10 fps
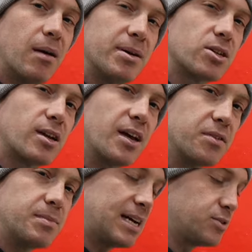I basically cut
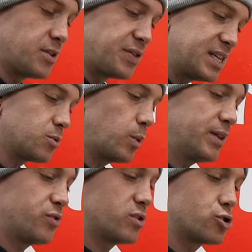them down to this
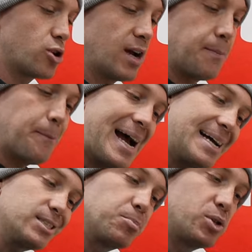width to try and
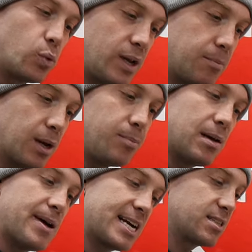match between my
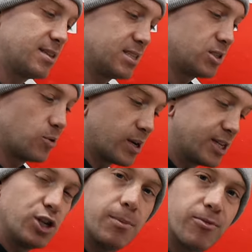BMX and this. So when I
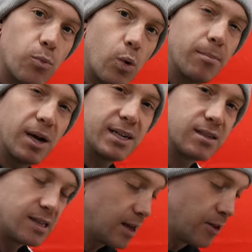jump from one bike
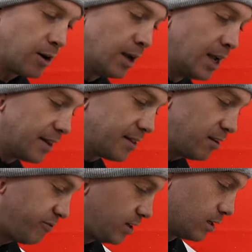to the other, they
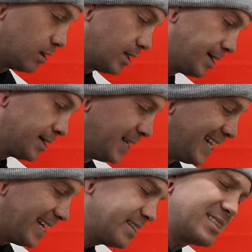feel uh,
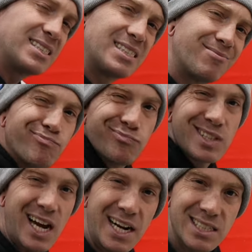at least kind of